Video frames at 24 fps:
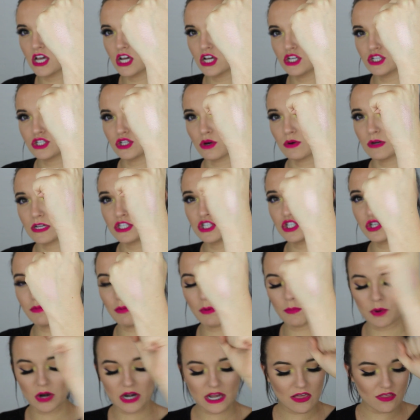So it's super
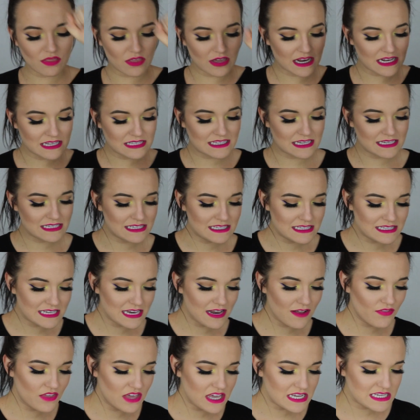pretty. The consistency
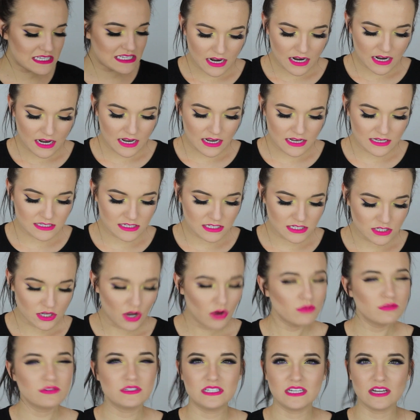of these, it's
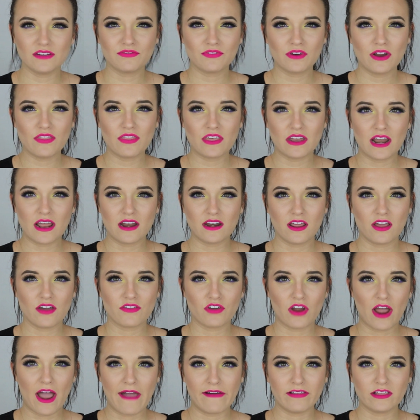so different than any other
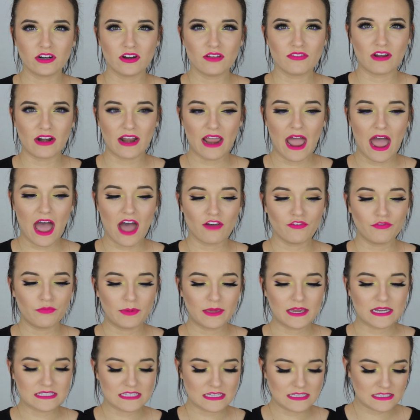highlighter that I have
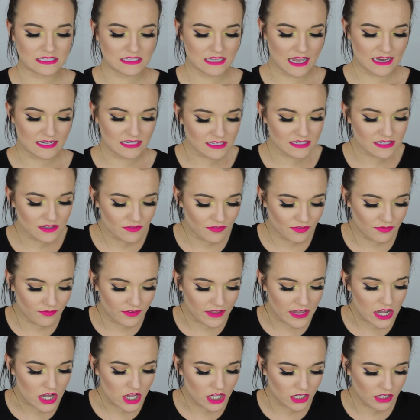because it doesn't
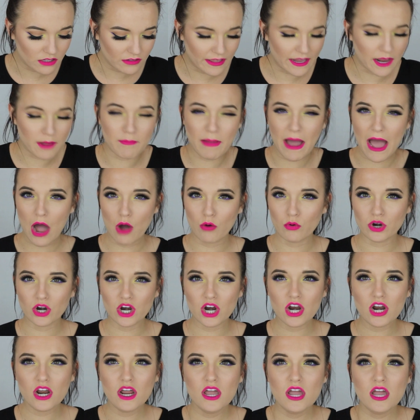feel like a
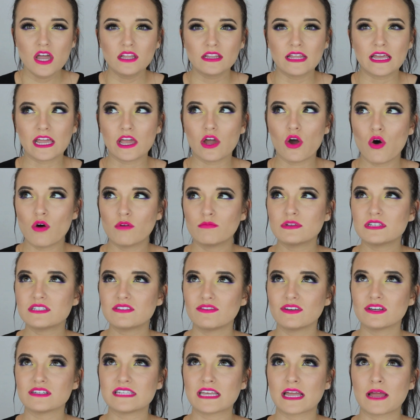powder. Like, it almost
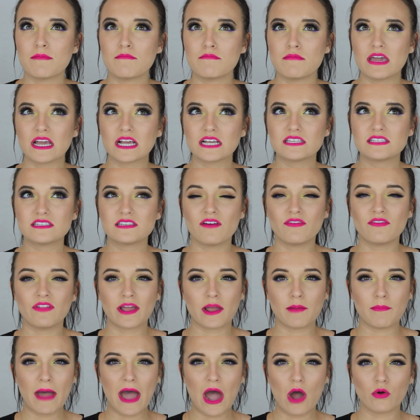feels like a mix of like
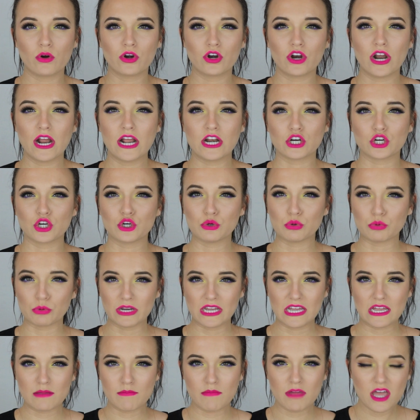a powder and
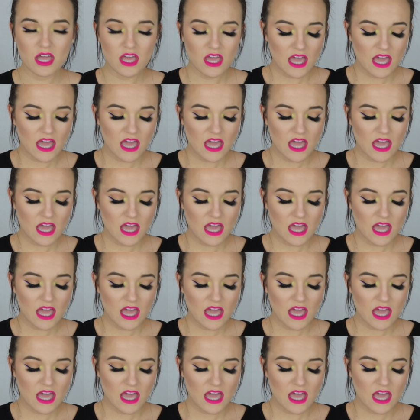cream.